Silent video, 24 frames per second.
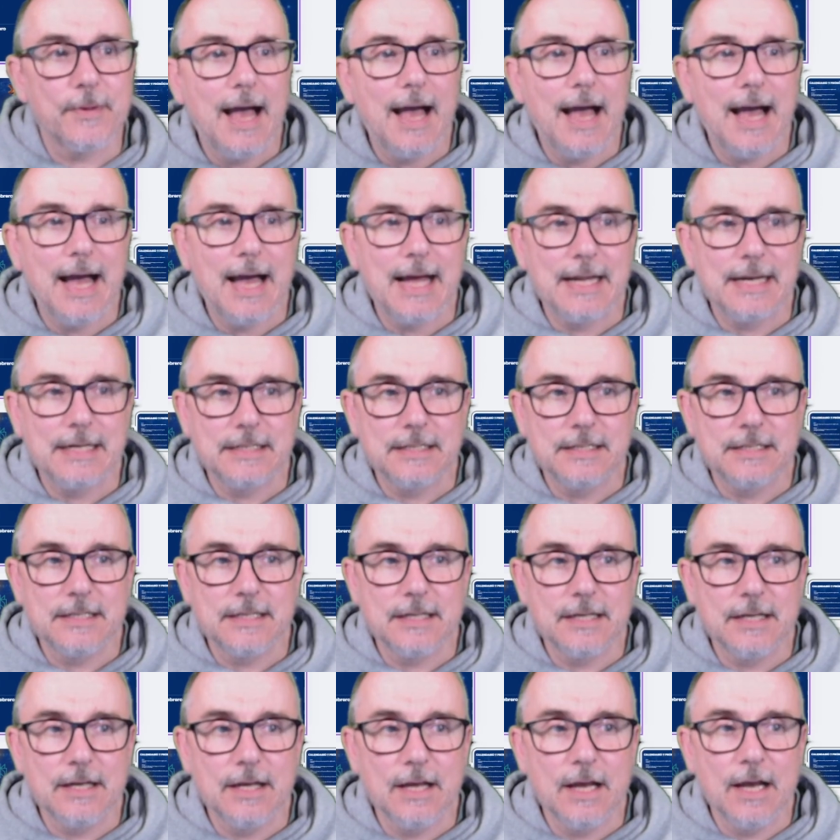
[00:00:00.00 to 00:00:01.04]
and
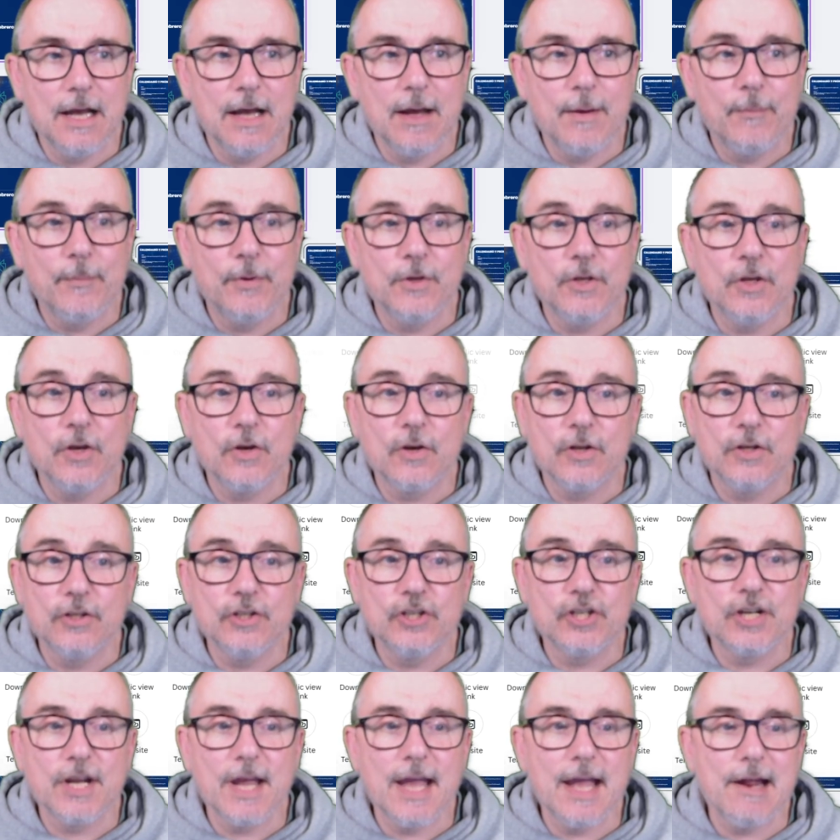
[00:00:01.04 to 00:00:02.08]
but you can
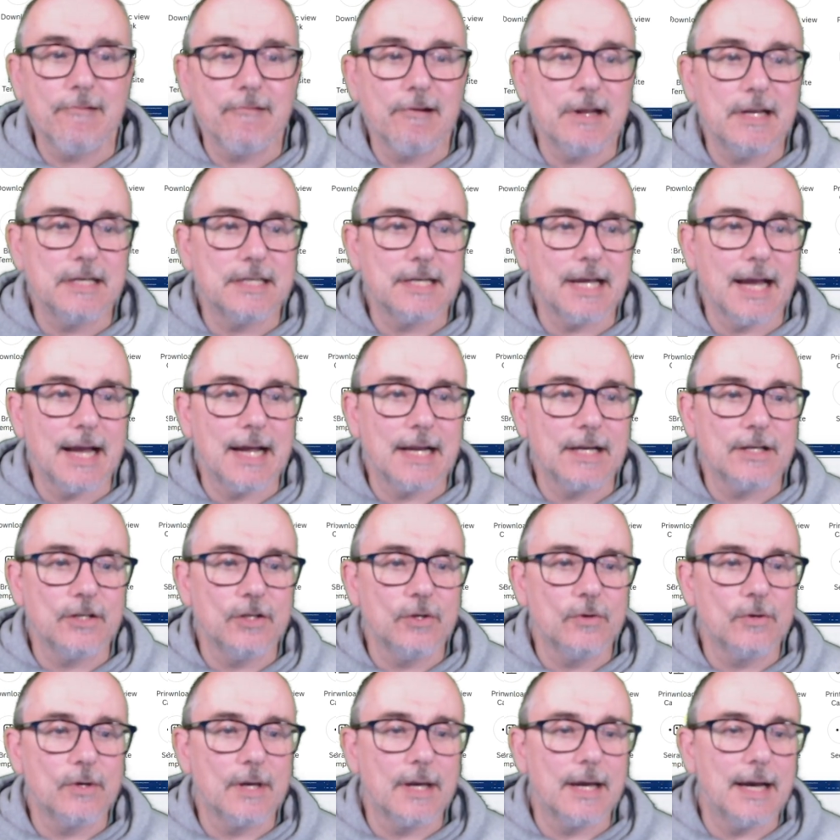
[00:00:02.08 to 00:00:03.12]
share it, and
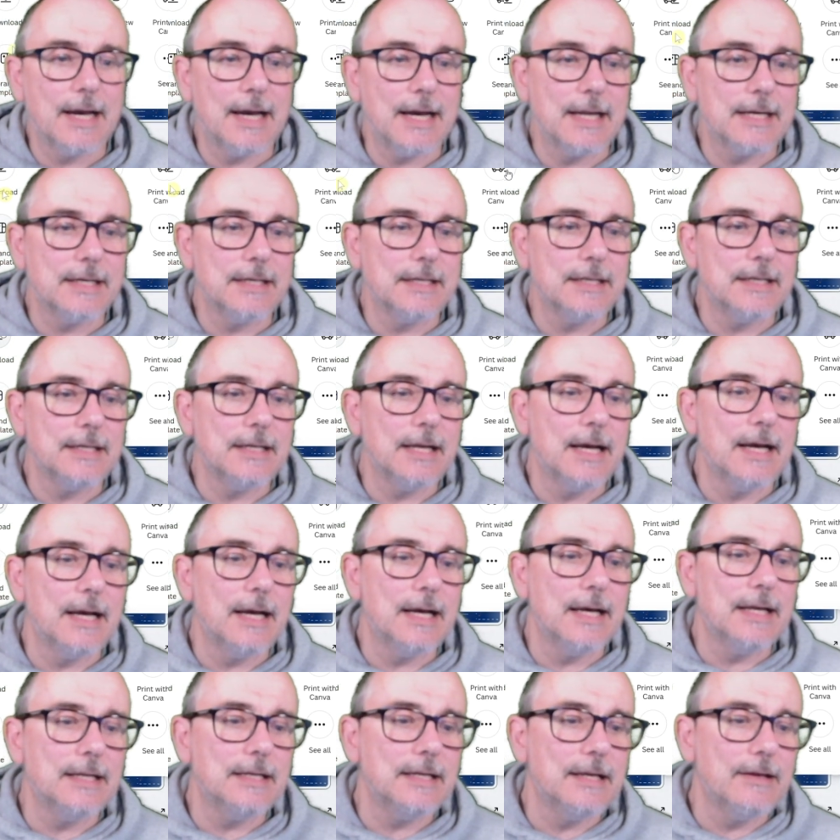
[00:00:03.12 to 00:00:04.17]
you can
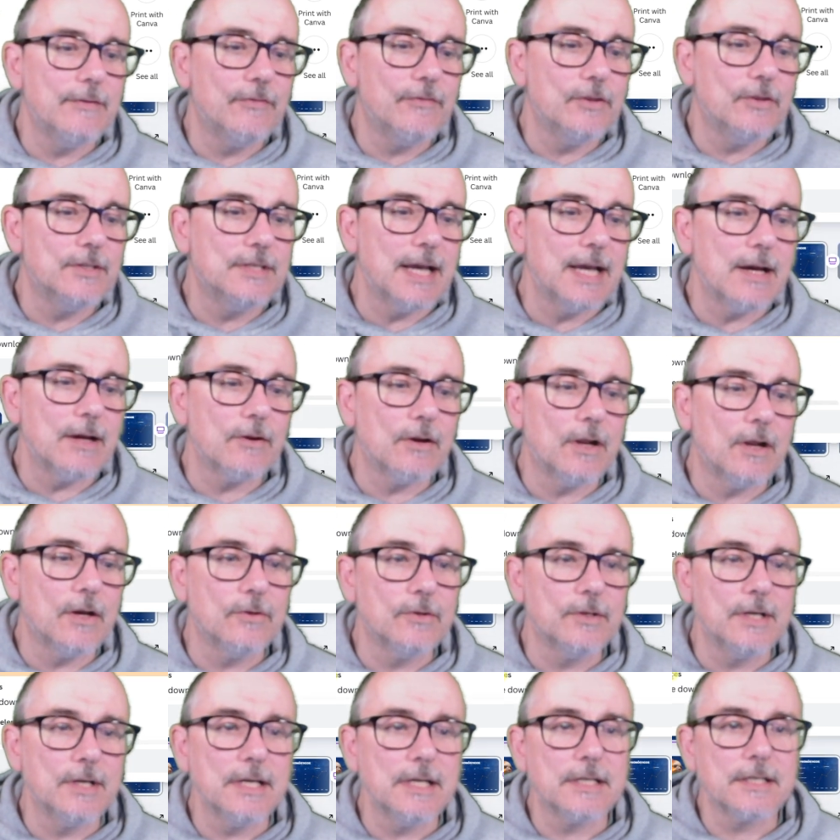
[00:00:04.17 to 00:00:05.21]
if you
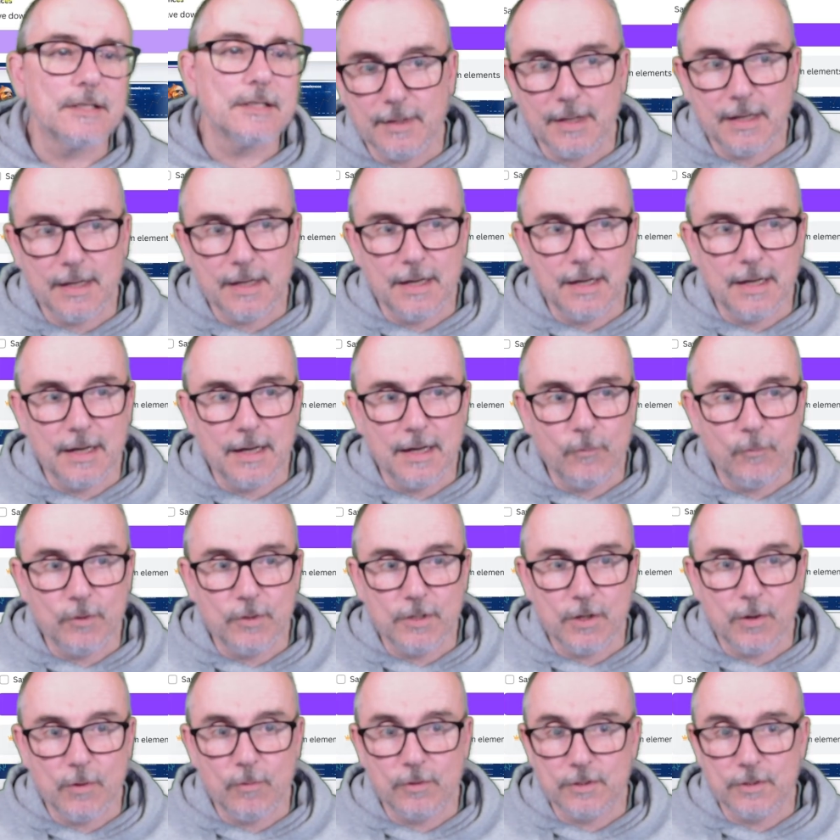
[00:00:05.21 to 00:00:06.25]
download it. We
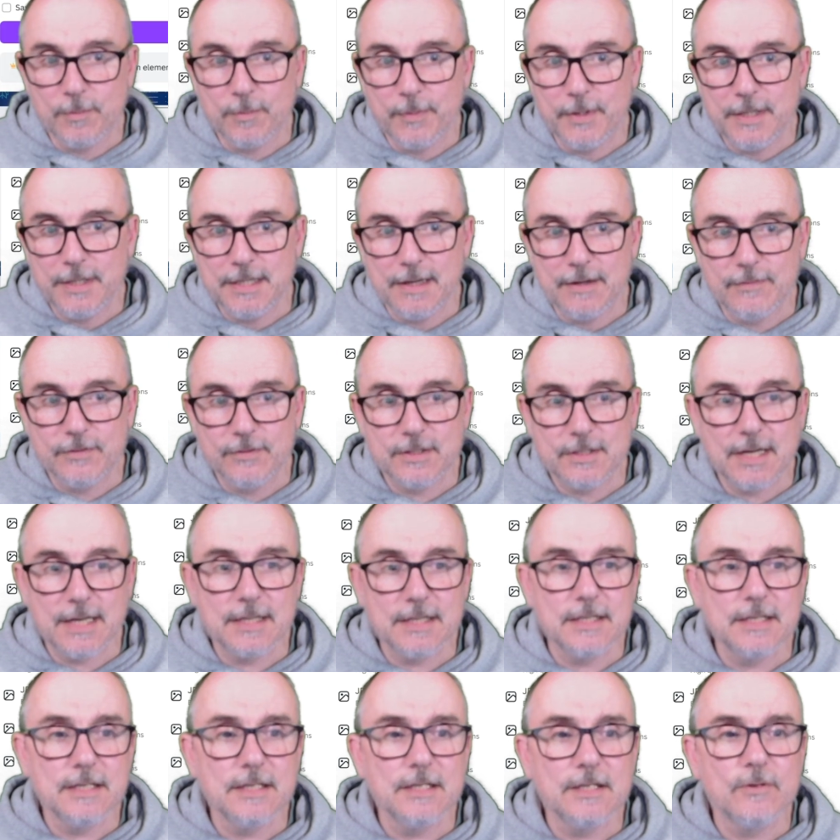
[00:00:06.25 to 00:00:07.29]
don't want a PDF
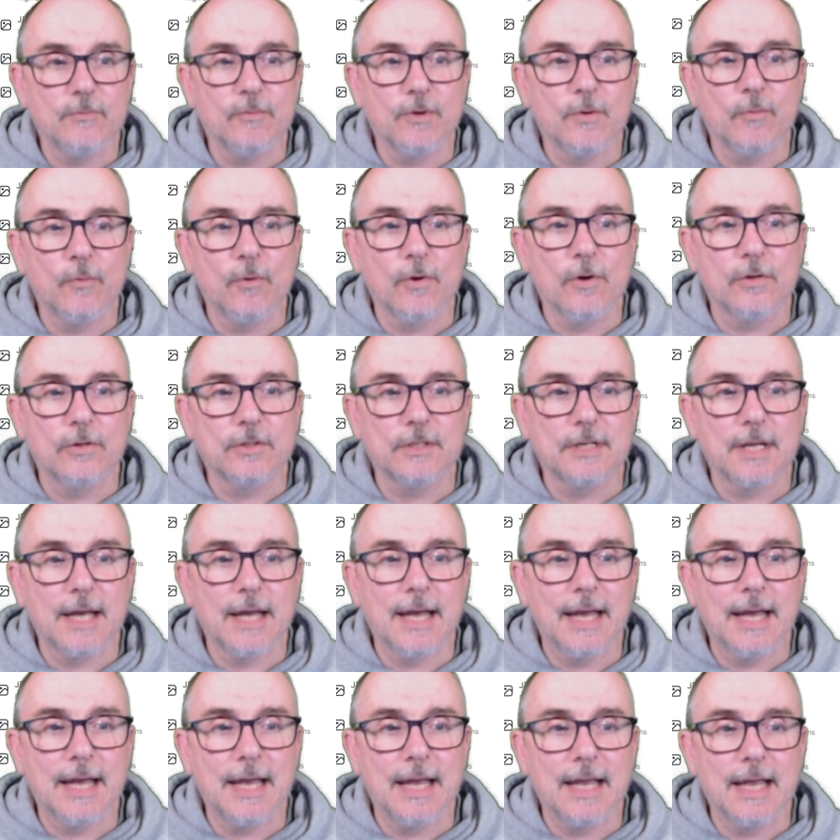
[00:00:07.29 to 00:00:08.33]
standard. We want
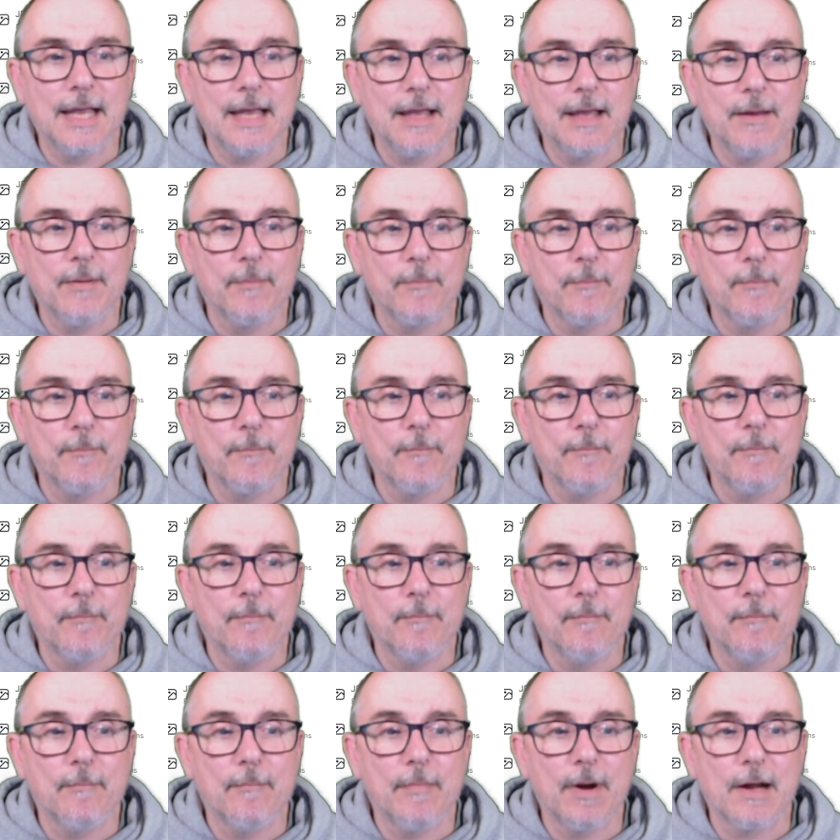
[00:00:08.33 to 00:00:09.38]
a
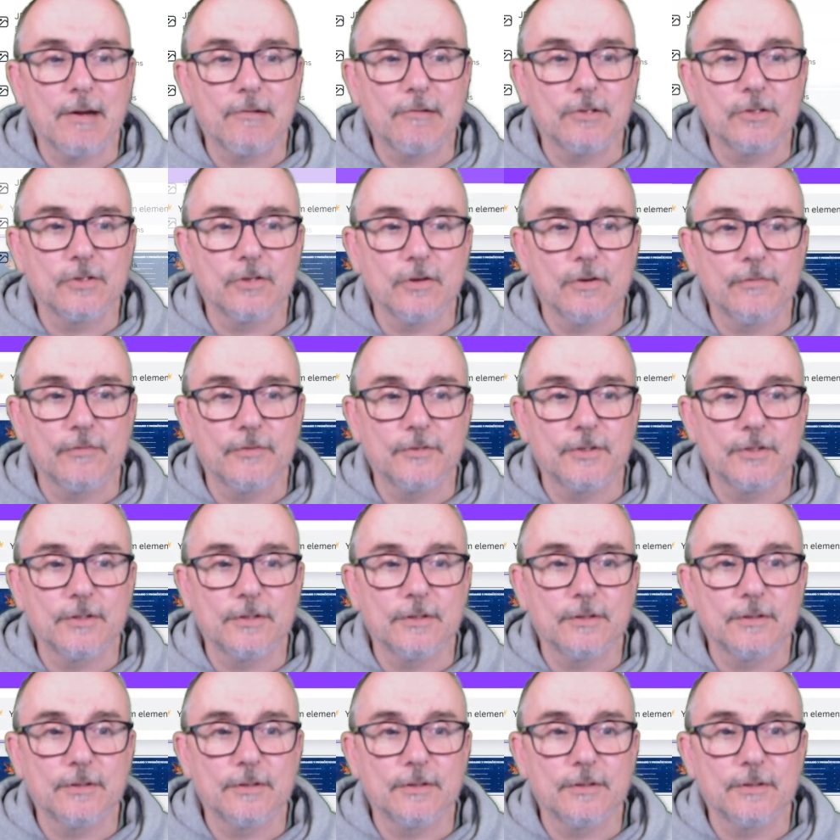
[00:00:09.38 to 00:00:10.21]
Microsoft